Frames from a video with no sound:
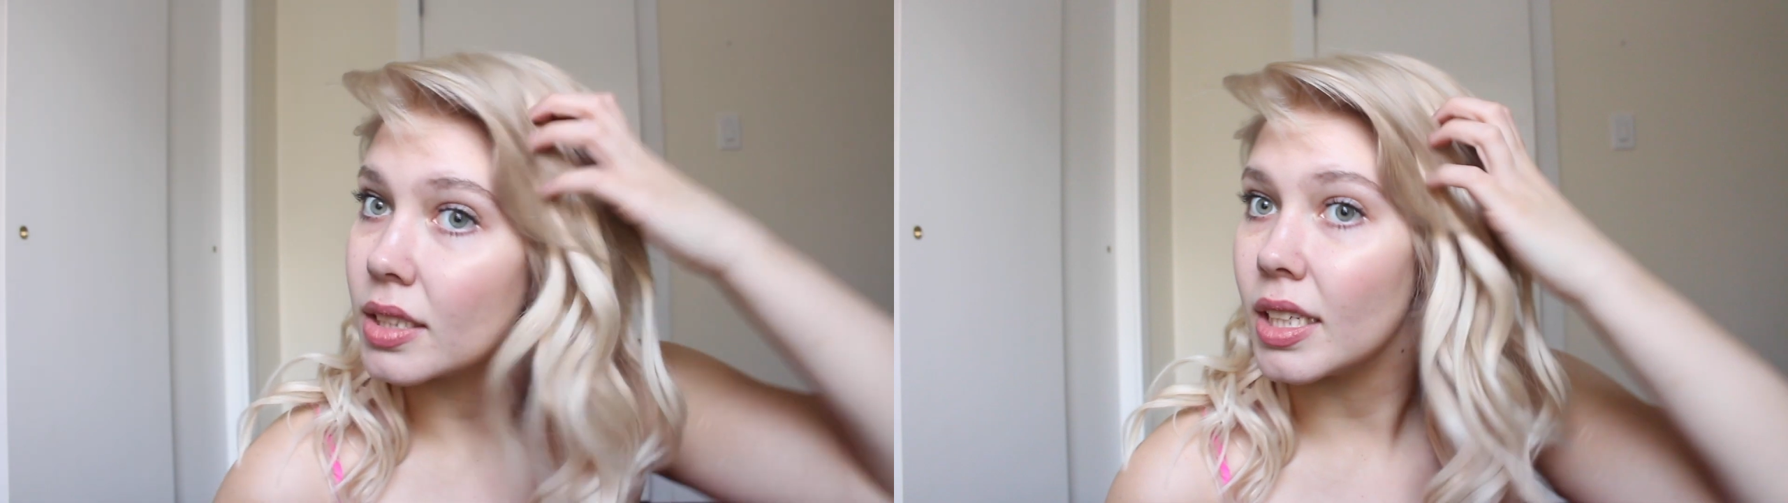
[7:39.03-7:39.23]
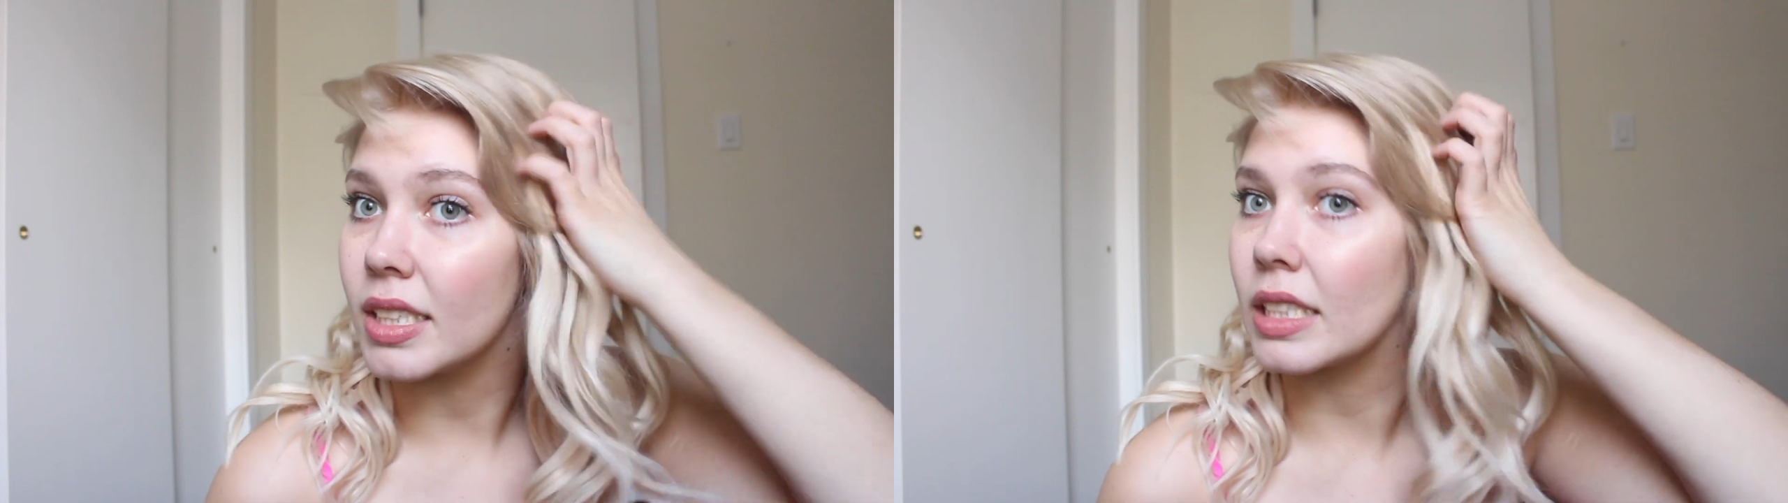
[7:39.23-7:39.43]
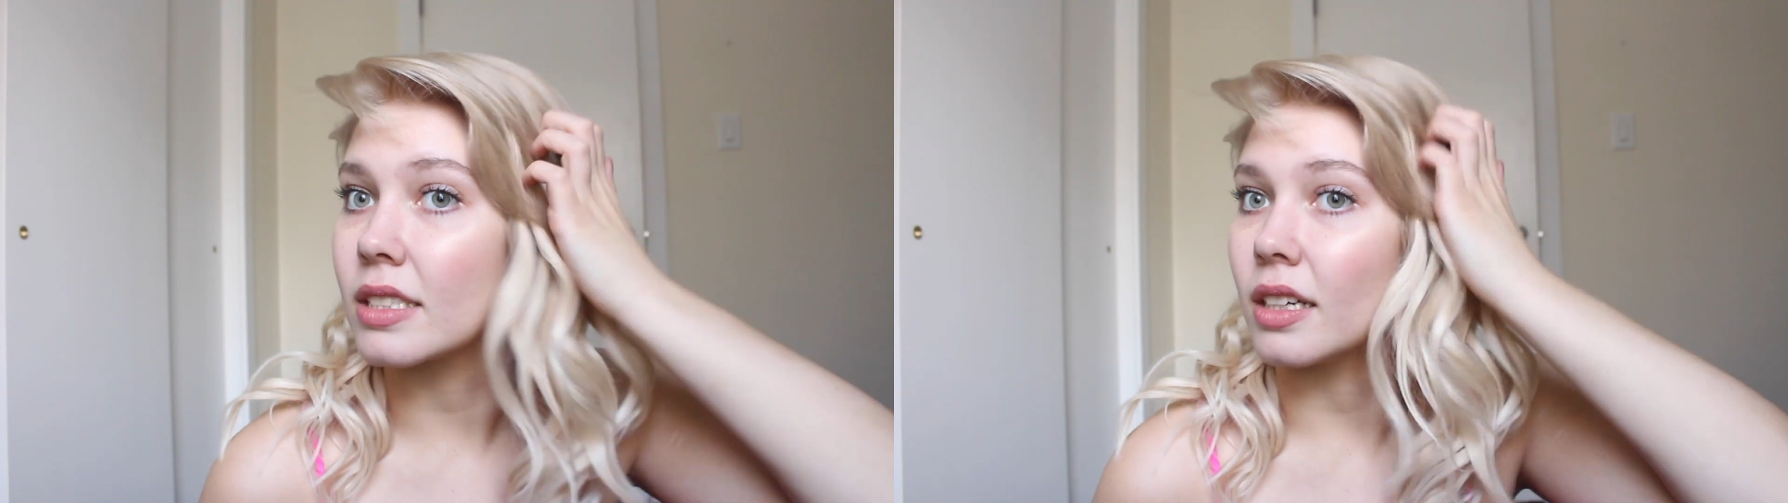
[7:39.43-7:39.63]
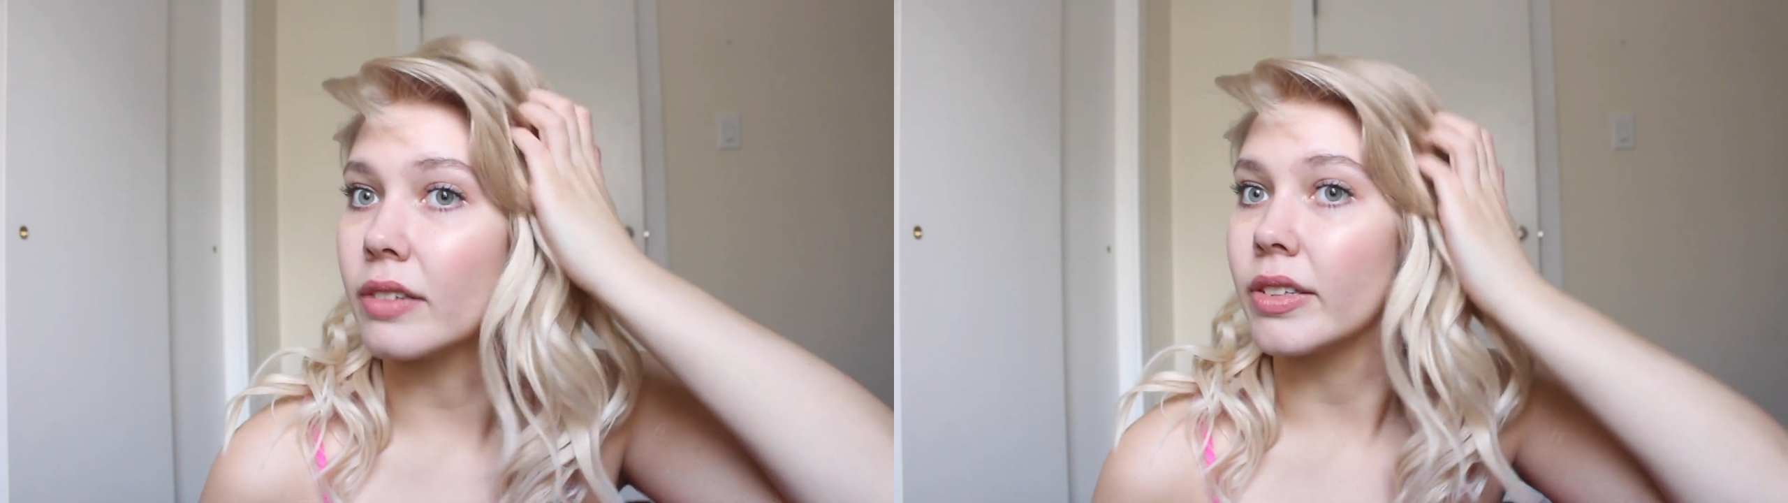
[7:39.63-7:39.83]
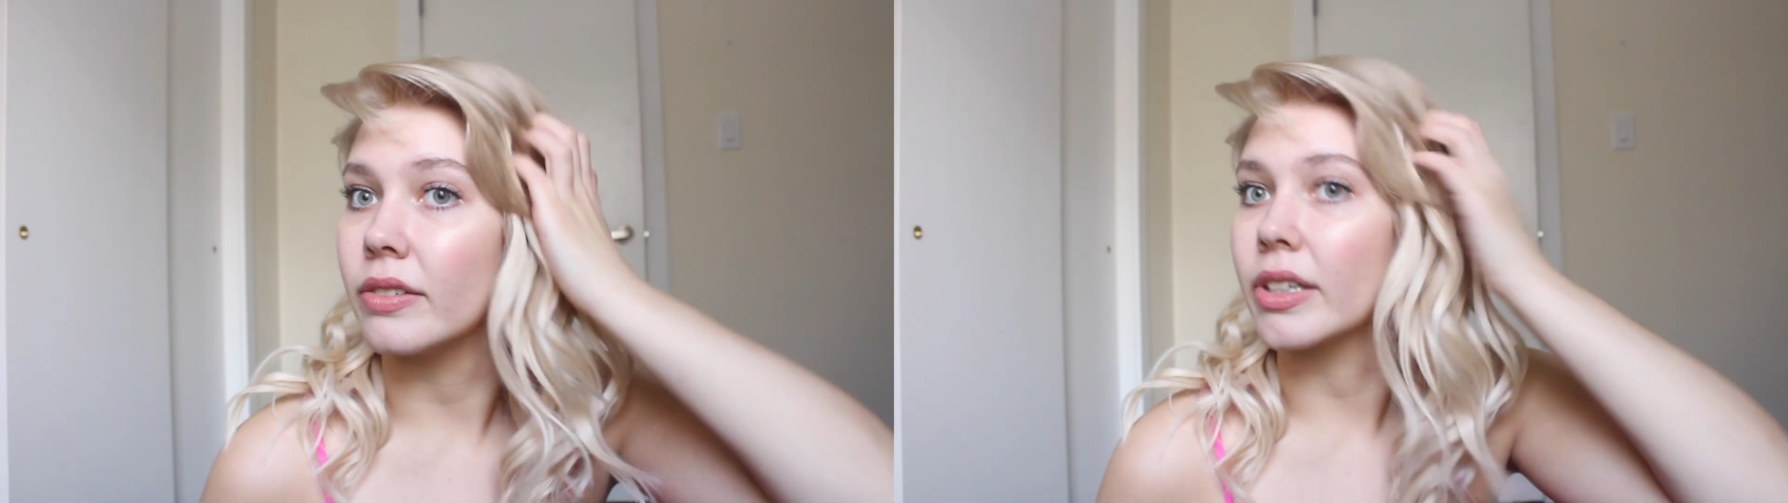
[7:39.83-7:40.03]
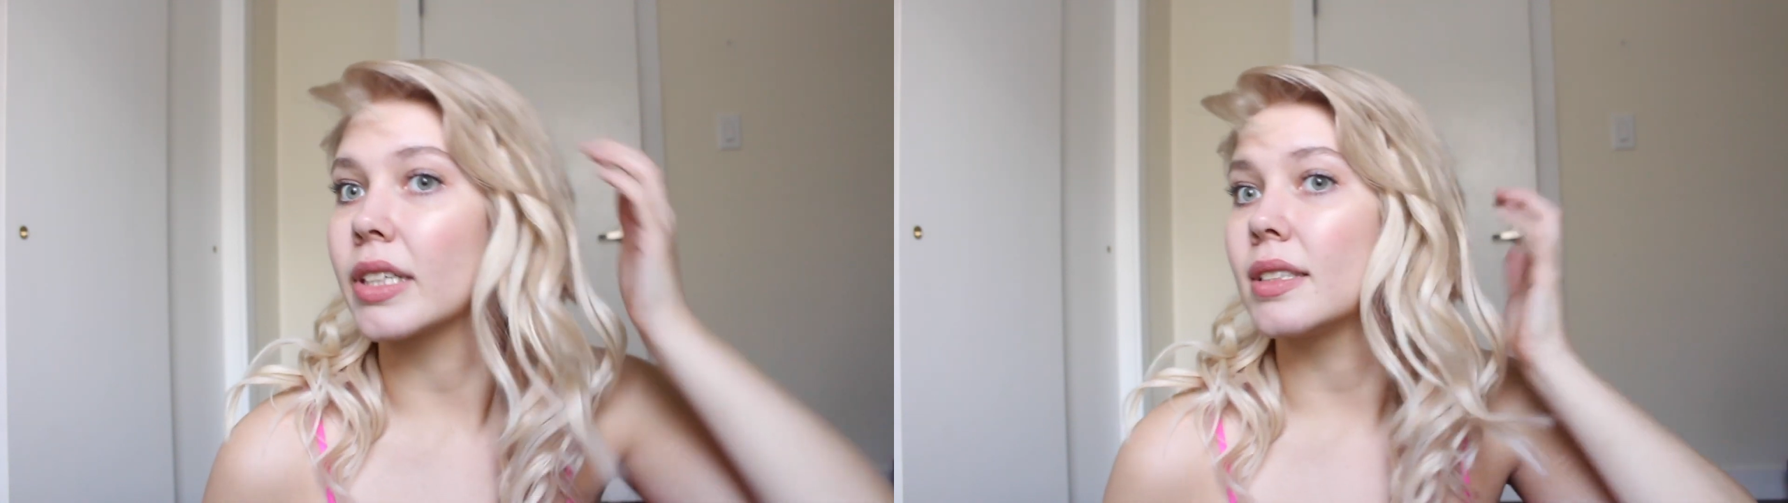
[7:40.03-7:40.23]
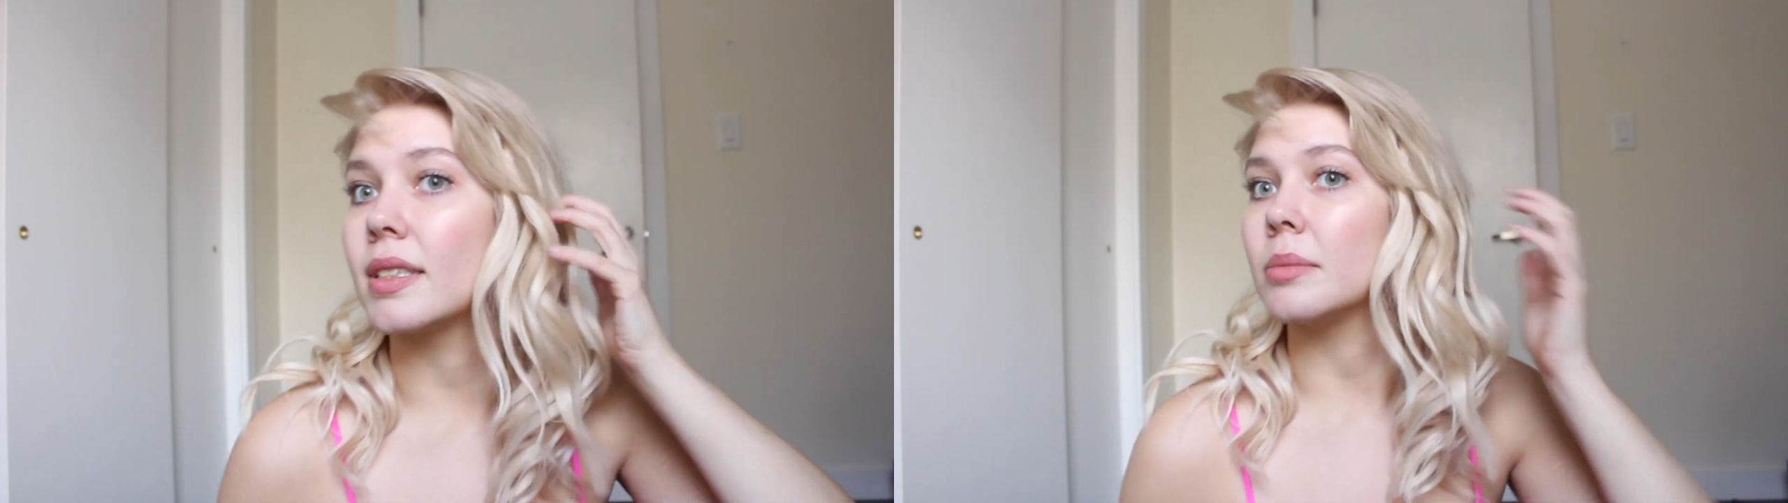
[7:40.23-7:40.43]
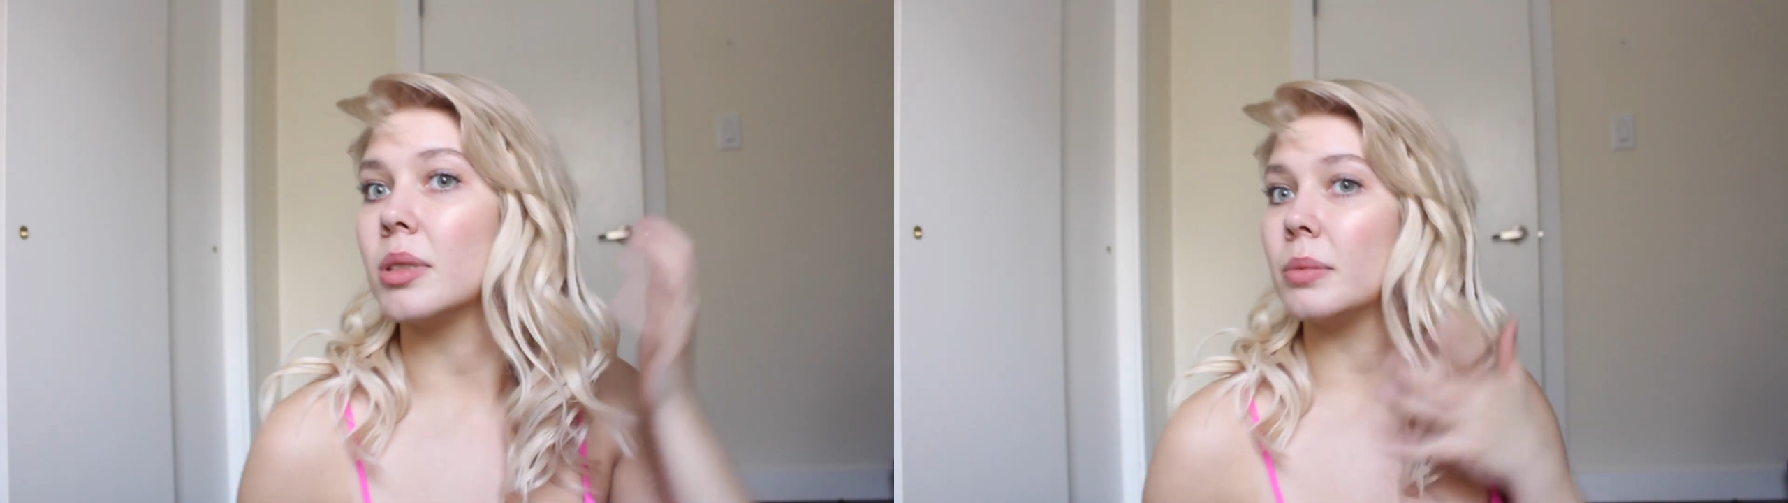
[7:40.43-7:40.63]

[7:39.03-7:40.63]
That does not feel very stable,